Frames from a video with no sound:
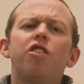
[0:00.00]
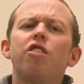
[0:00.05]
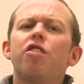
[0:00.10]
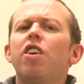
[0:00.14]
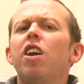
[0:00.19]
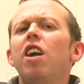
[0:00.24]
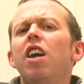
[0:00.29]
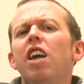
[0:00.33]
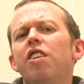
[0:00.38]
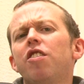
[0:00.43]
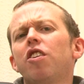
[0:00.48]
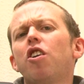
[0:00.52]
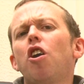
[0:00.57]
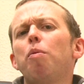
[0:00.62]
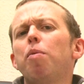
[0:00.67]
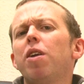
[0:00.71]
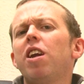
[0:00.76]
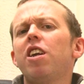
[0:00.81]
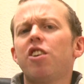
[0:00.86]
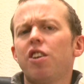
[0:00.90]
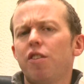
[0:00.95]
it's a
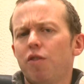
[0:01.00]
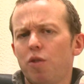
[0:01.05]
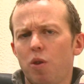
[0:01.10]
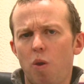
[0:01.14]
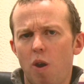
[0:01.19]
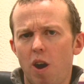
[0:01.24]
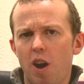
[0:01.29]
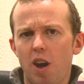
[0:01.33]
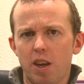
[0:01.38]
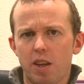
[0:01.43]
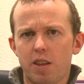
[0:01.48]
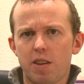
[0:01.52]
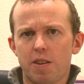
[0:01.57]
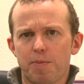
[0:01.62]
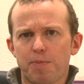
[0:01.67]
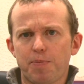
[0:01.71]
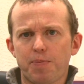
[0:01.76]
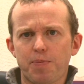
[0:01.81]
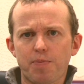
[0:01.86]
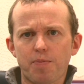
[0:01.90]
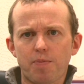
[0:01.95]
combination of quarks.
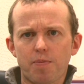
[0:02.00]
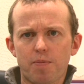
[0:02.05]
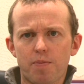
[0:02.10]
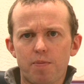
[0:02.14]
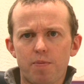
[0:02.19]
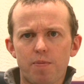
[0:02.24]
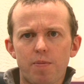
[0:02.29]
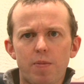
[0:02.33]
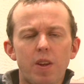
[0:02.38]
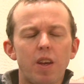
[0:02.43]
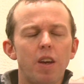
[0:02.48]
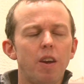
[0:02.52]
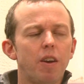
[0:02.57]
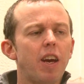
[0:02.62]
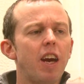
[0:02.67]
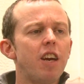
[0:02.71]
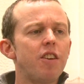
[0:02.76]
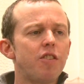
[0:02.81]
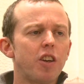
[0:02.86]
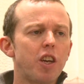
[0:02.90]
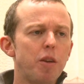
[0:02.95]

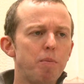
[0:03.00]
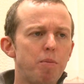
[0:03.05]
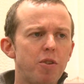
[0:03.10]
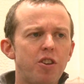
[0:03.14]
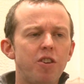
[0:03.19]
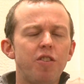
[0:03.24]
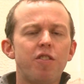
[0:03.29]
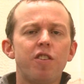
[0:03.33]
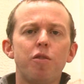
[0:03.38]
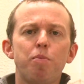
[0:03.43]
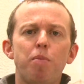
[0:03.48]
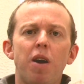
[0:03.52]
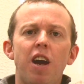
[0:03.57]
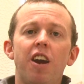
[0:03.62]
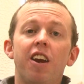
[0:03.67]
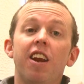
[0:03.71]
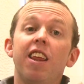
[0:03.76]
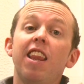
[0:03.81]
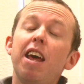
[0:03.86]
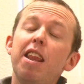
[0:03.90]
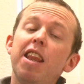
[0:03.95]
Okay, so it can produce this
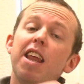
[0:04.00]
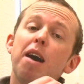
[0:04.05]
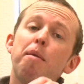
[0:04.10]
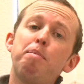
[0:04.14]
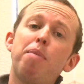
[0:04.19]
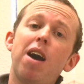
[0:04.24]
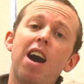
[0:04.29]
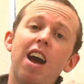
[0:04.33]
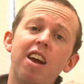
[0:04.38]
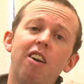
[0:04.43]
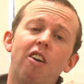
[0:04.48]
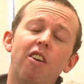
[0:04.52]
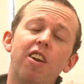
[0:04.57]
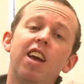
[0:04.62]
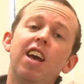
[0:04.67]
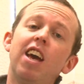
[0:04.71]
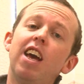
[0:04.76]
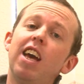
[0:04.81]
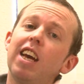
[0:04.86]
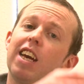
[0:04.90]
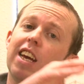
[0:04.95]
pion, and then that pion
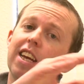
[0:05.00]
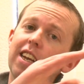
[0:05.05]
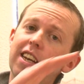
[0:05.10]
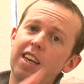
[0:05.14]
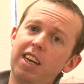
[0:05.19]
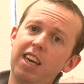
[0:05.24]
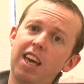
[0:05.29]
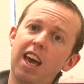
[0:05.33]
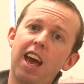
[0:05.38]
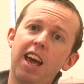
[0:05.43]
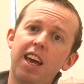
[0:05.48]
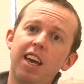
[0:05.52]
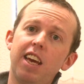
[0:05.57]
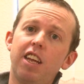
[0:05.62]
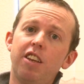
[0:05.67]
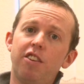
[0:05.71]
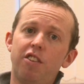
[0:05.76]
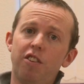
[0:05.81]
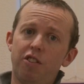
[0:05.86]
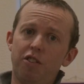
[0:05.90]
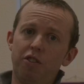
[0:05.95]
can decay
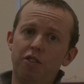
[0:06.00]
into